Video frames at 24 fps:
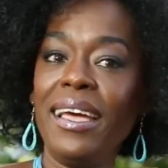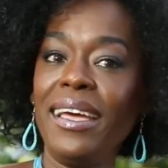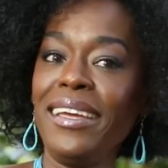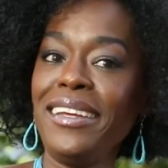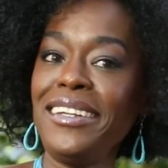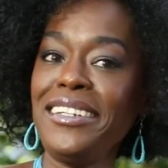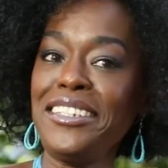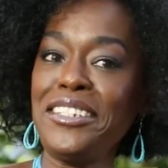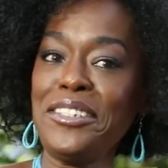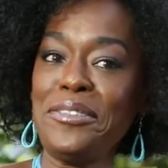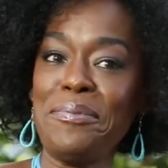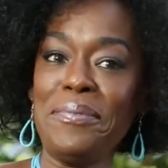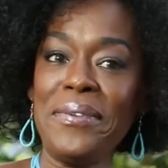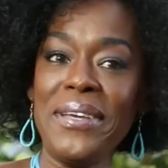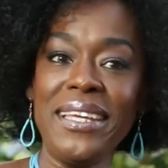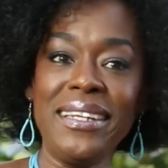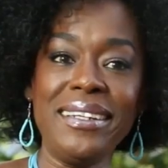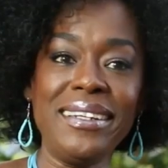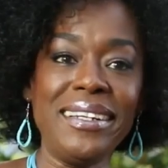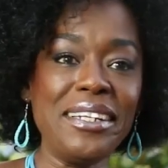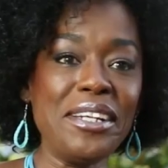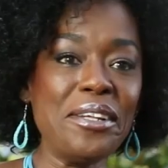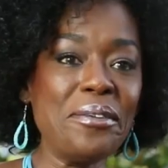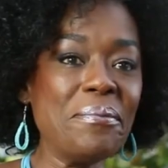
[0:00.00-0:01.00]
It's
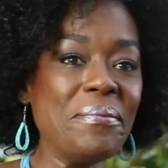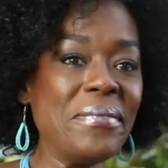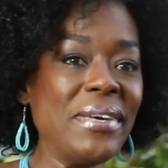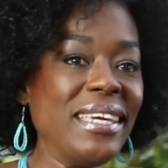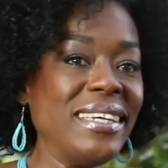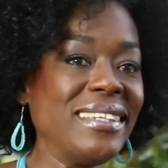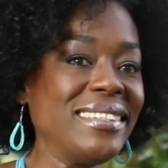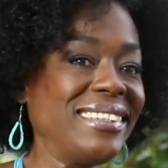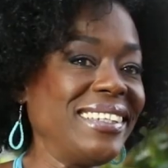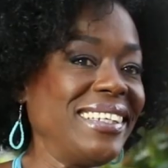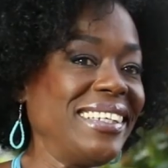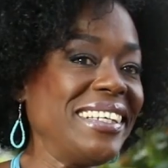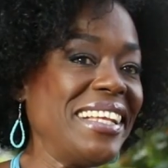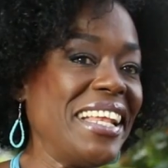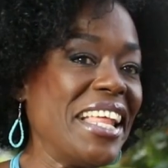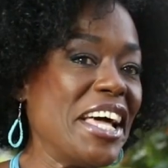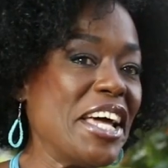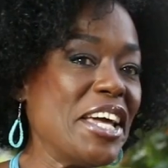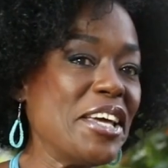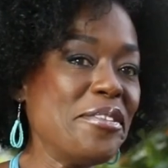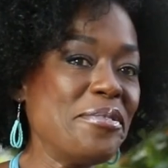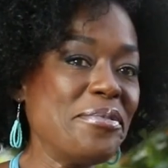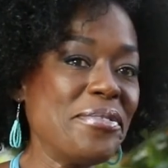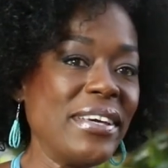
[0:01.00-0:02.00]
been an amazing
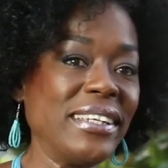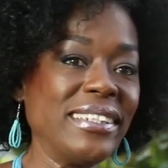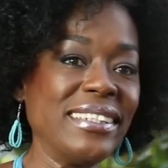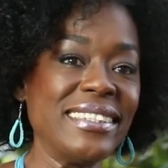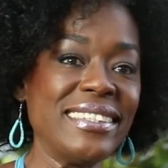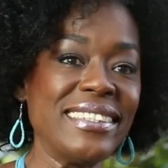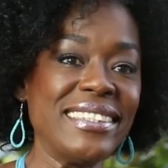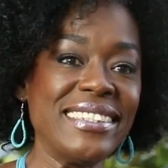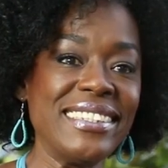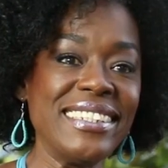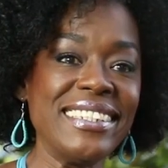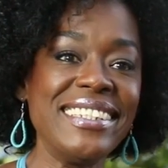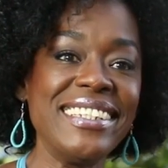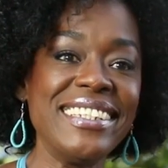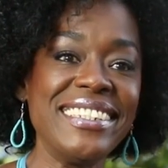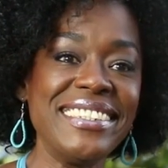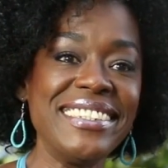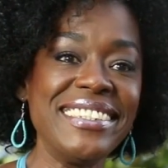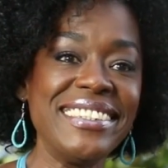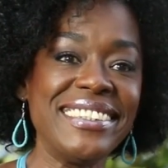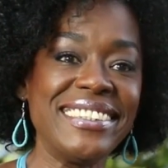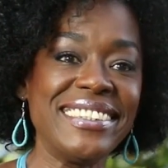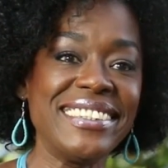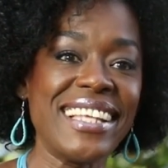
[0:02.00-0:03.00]
life, and it still
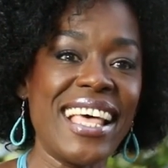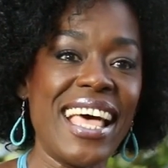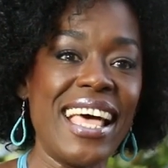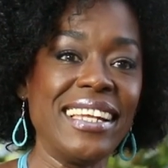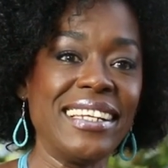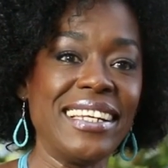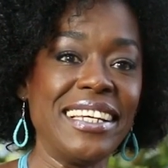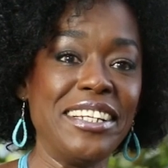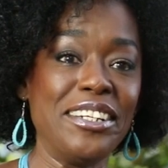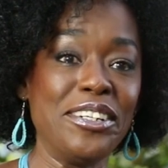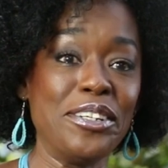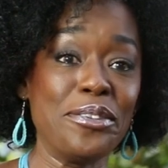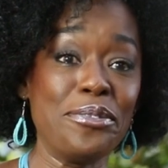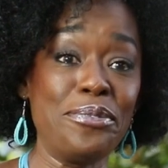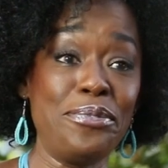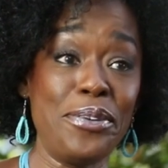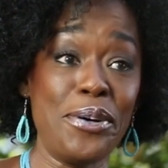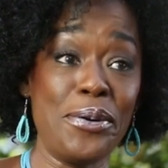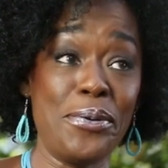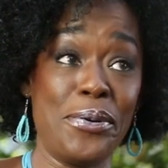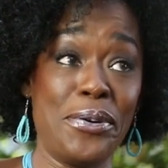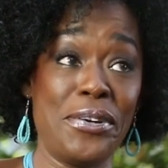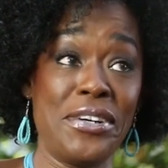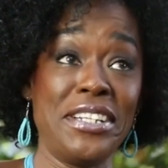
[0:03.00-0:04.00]
is, and I look
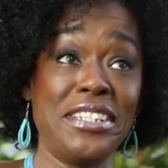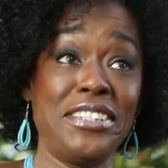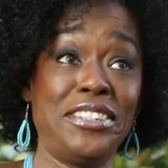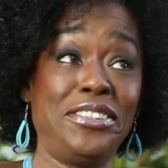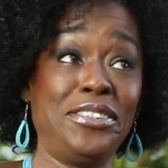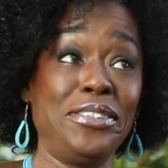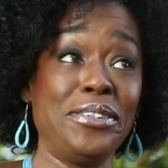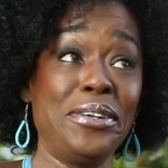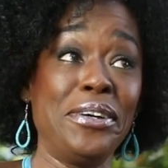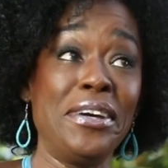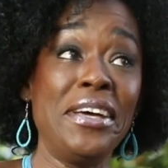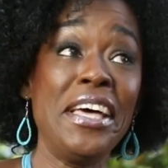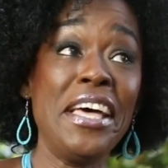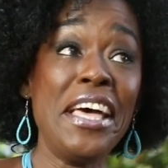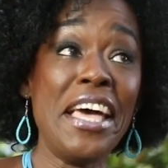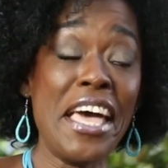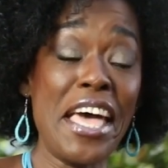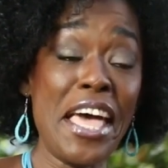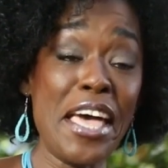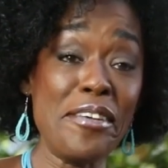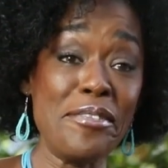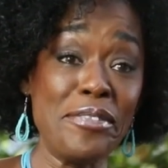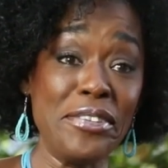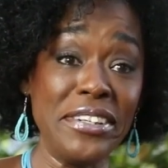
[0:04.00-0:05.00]
forward to
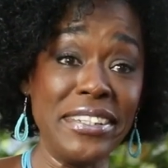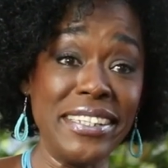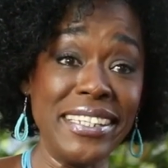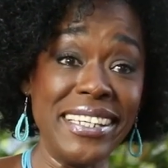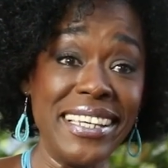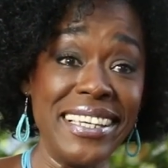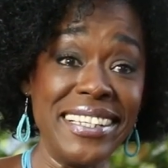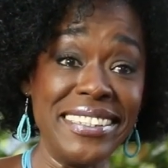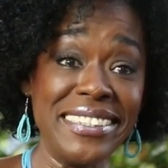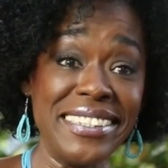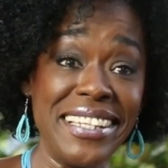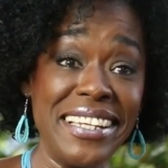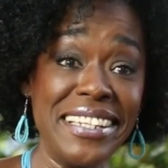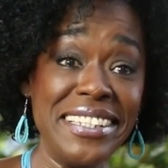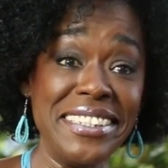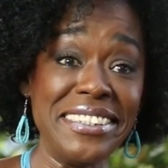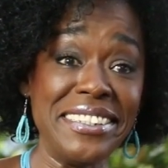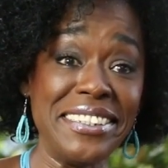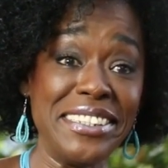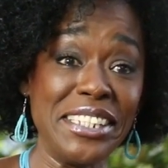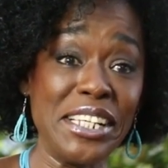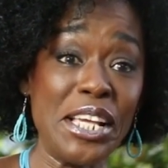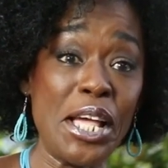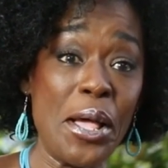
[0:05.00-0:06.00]
everything else that
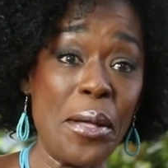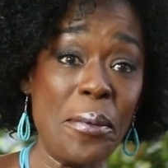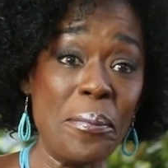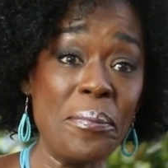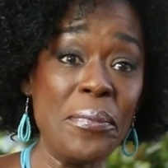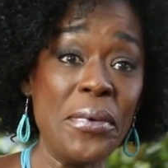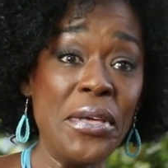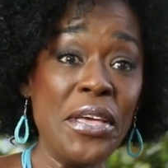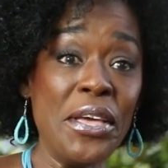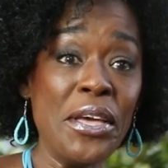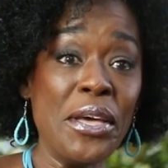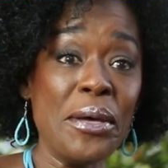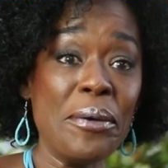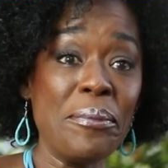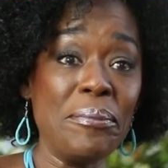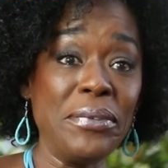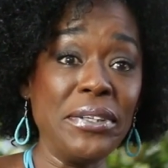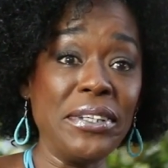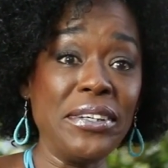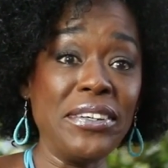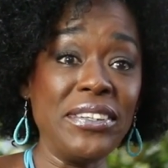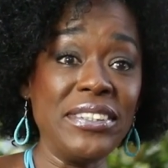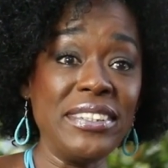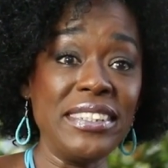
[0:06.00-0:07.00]
is to come,
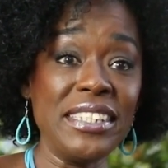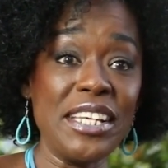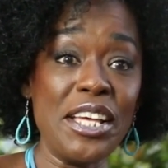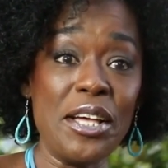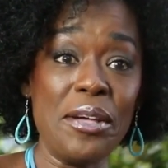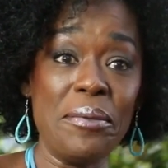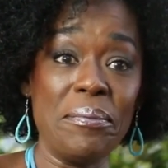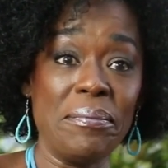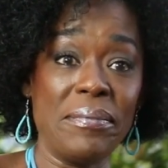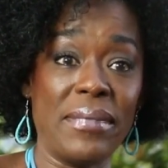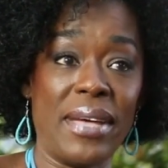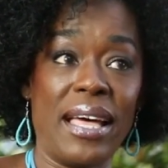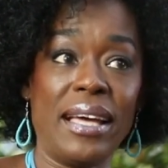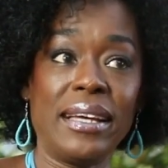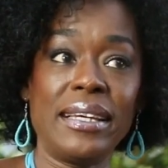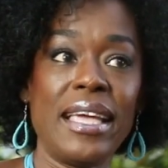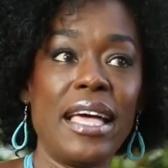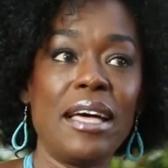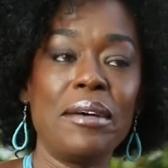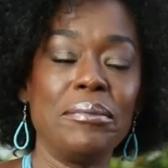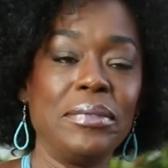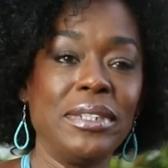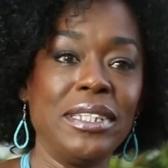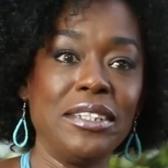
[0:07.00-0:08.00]
because I
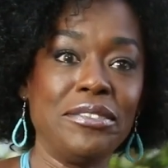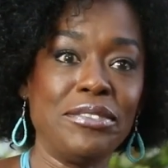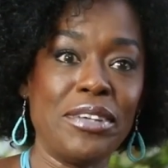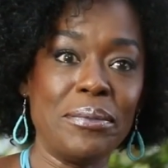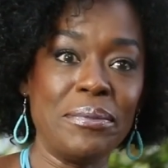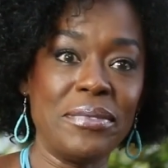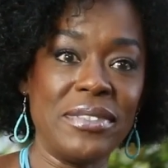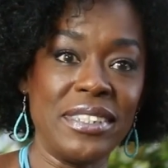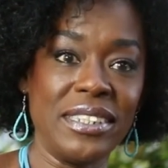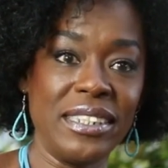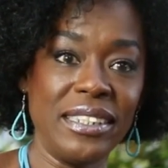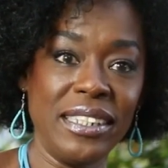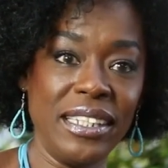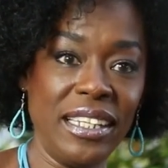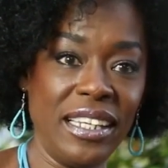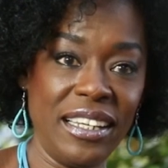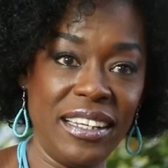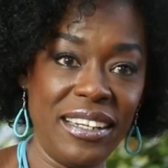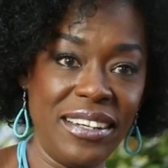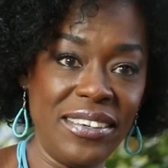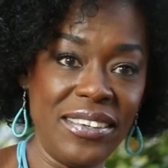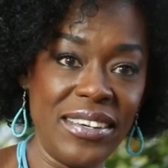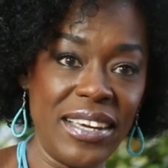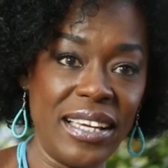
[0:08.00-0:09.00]
can't believe I'm still
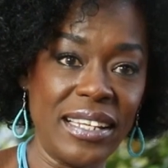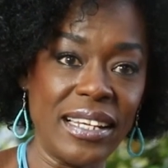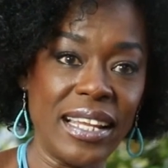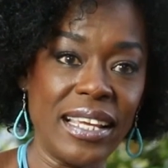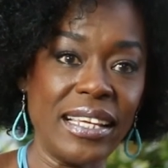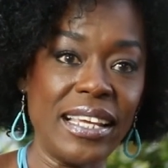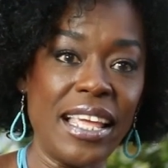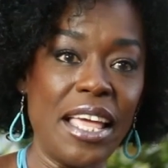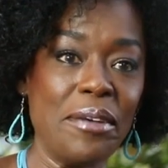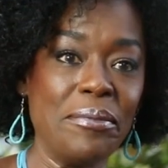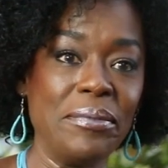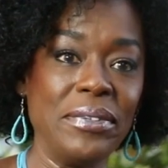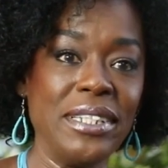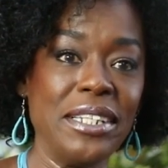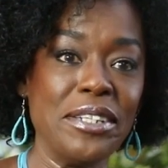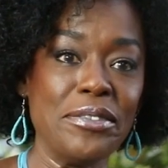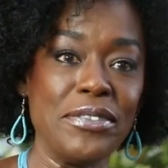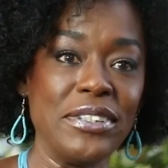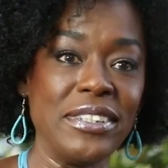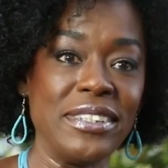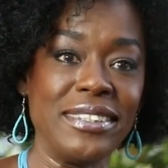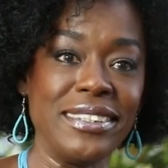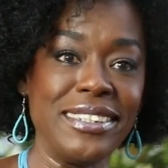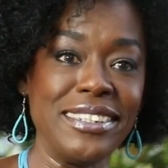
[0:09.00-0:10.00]
here, and I can't
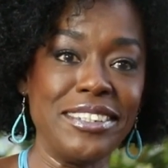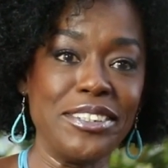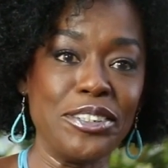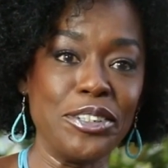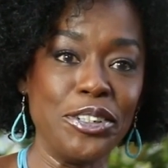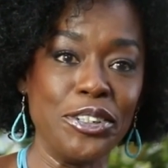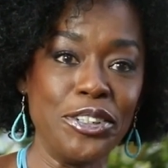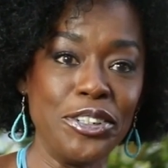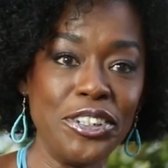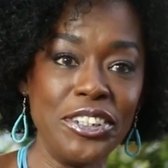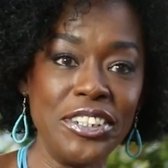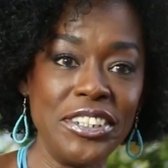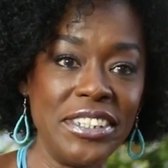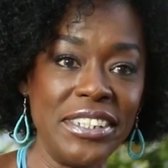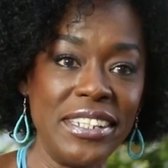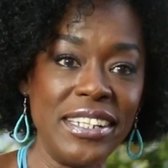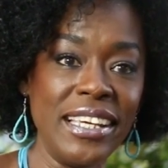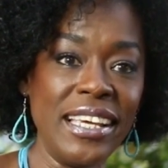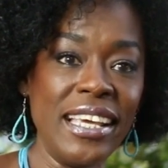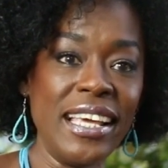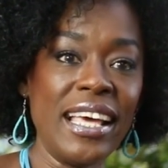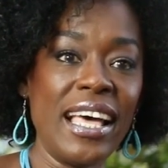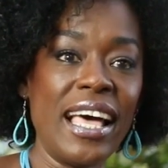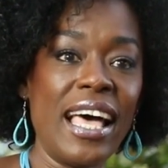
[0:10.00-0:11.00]
believe it's this good,
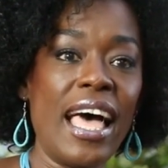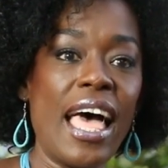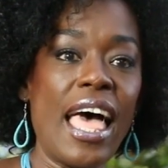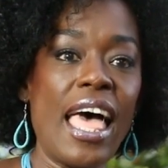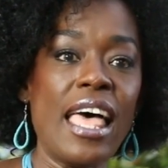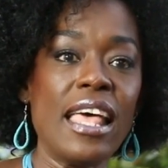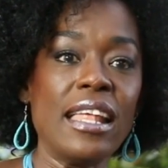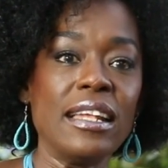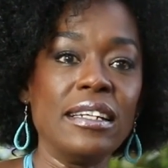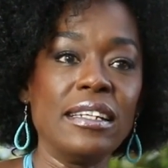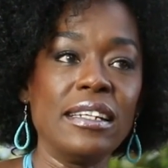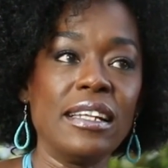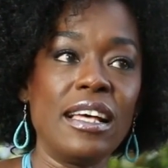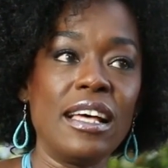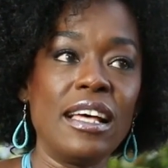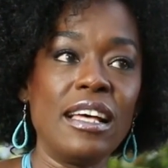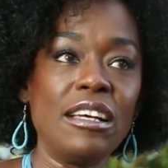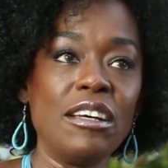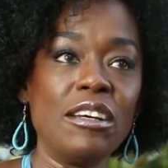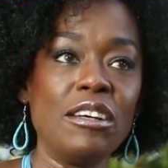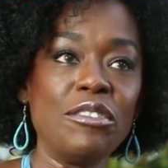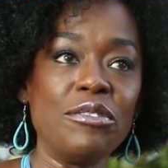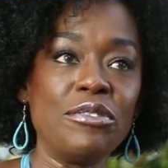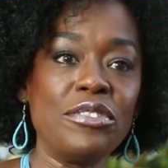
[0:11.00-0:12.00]
and
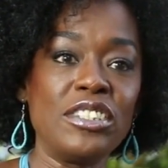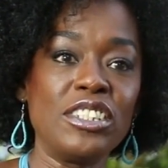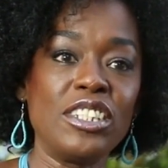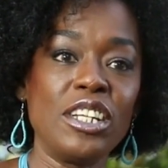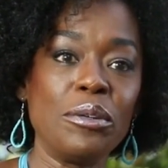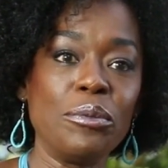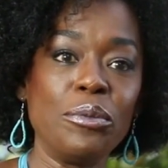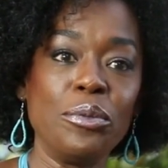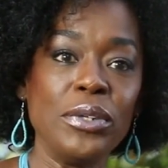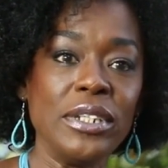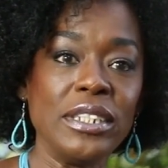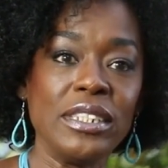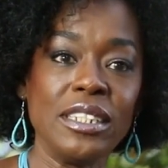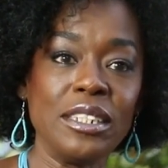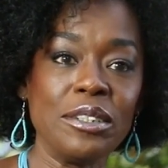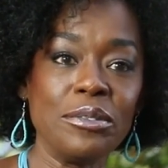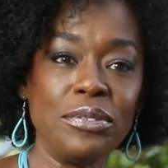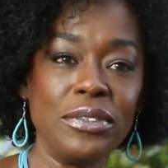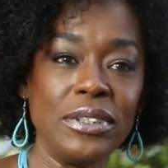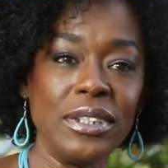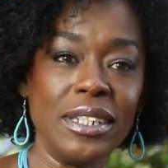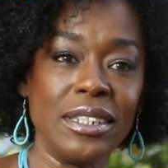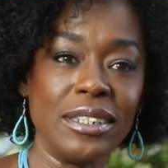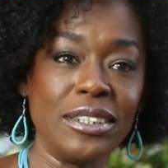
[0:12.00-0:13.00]
I've stopped waiting
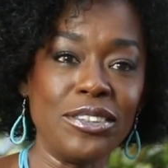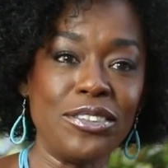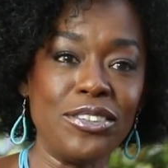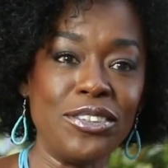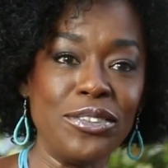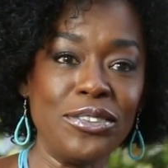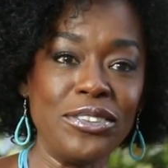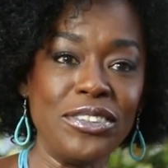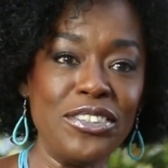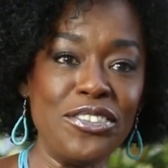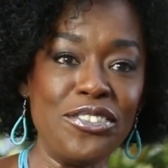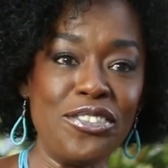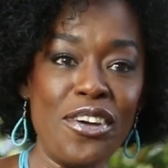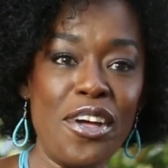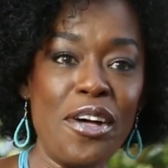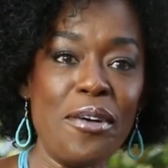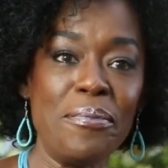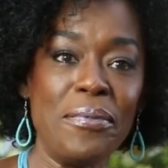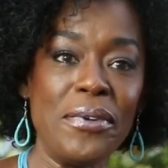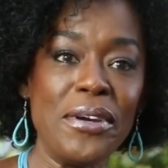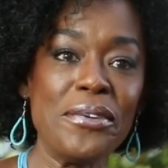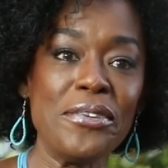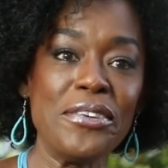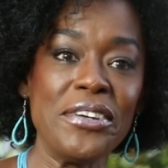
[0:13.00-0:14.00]
for the other shoe to
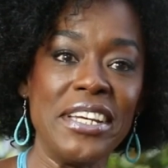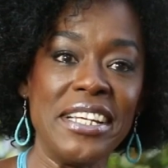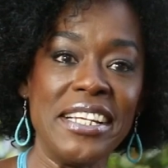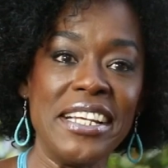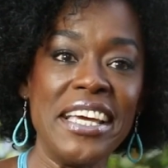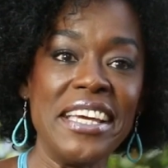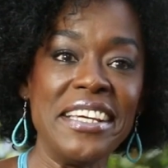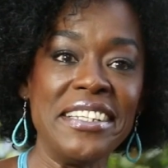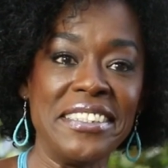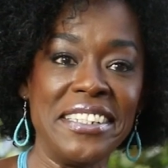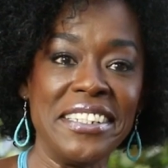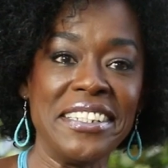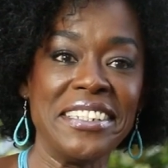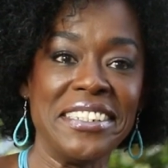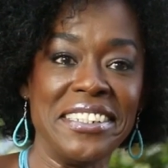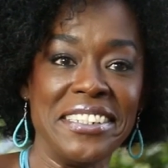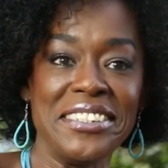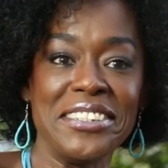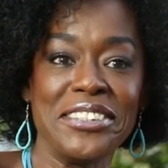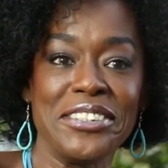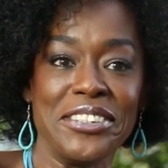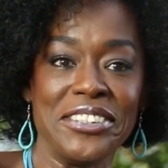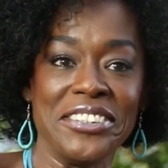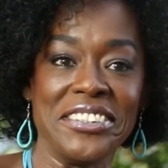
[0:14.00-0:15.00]
drop. I realized that it
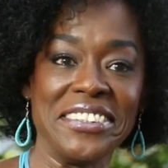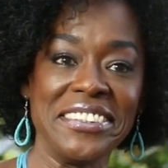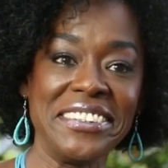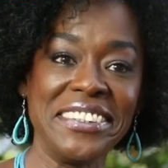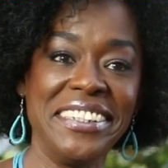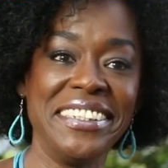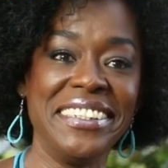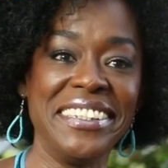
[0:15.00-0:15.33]
is good.